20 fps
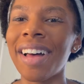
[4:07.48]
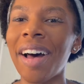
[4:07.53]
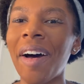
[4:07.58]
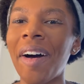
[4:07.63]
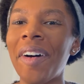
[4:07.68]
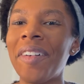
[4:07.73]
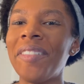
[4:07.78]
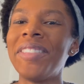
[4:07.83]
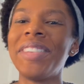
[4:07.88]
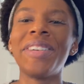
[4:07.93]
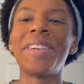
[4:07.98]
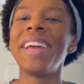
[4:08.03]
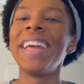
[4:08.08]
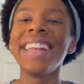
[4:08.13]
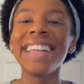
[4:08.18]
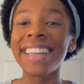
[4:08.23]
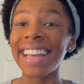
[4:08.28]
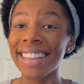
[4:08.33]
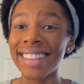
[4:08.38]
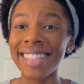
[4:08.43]
of, you
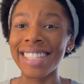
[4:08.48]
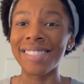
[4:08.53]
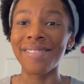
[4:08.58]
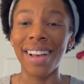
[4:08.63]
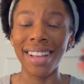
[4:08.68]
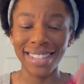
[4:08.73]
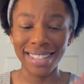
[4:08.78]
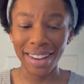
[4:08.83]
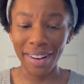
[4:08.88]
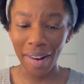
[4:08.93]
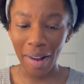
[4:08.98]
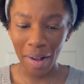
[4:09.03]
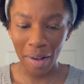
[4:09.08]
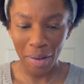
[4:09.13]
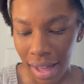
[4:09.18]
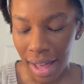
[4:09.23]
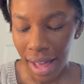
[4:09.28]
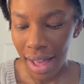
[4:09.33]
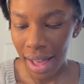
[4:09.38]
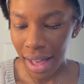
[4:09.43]
can get this mascara.
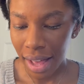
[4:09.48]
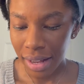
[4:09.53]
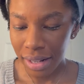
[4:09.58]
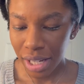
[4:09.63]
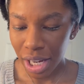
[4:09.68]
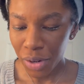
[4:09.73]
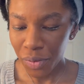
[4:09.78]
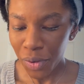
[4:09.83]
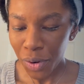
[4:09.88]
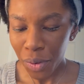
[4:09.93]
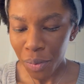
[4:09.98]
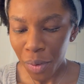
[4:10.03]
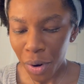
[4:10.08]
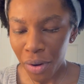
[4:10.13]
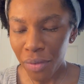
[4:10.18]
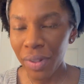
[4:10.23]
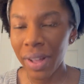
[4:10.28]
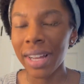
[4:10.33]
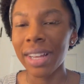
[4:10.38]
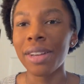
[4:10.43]
And if you're more
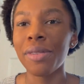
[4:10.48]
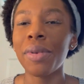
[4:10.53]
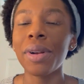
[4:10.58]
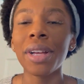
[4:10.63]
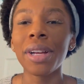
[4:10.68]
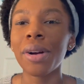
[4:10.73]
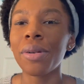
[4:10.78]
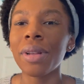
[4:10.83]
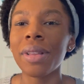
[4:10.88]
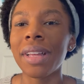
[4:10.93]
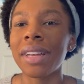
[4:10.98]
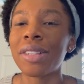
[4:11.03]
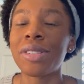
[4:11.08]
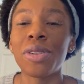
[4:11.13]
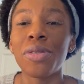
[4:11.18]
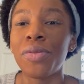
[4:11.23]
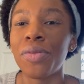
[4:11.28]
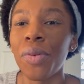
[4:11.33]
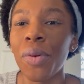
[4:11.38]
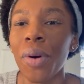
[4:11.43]
of like, you wanna go to like
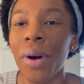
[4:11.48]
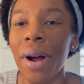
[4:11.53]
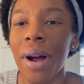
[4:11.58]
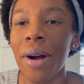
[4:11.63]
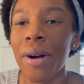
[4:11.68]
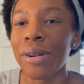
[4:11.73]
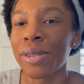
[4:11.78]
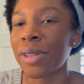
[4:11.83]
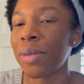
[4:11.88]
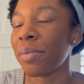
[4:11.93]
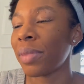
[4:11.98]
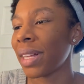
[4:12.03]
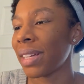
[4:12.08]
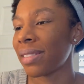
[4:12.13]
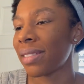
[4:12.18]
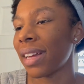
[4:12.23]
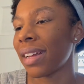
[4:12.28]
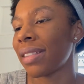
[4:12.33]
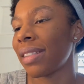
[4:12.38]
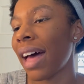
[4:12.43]
Sephora or
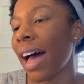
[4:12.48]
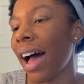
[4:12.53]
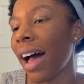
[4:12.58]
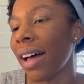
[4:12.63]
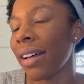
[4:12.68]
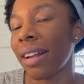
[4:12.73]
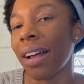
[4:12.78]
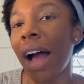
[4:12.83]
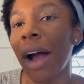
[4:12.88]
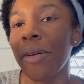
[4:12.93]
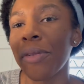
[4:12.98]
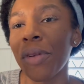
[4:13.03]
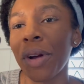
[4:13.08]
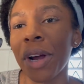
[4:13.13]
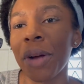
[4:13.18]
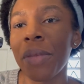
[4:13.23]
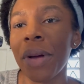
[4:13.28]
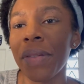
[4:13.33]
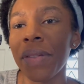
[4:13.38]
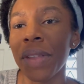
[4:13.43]
someplace like that, I would
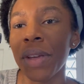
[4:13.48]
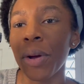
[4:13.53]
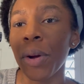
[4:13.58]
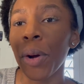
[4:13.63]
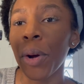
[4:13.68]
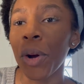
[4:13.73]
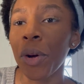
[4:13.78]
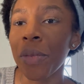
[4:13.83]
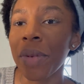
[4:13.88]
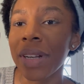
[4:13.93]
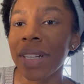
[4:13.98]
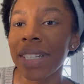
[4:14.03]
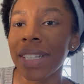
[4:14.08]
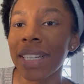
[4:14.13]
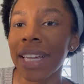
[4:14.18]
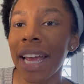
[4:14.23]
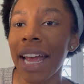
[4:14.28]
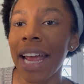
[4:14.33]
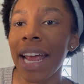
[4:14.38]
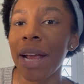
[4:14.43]
recommend the Urban
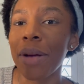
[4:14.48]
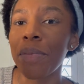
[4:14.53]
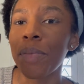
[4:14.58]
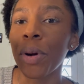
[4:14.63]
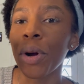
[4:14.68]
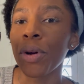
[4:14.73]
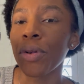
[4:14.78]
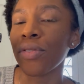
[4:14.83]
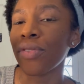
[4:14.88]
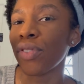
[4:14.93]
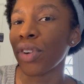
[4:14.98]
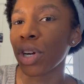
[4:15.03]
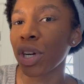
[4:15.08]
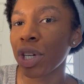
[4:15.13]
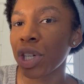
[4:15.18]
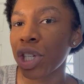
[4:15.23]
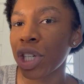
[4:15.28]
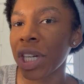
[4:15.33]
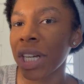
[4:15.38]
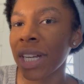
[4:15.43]
Decay
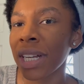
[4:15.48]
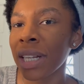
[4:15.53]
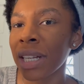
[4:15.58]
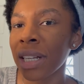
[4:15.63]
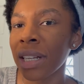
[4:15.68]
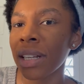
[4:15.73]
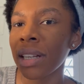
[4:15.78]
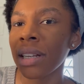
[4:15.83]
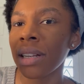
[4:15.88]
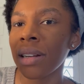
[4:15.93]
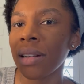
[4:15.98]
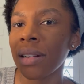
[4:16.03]
Perversion.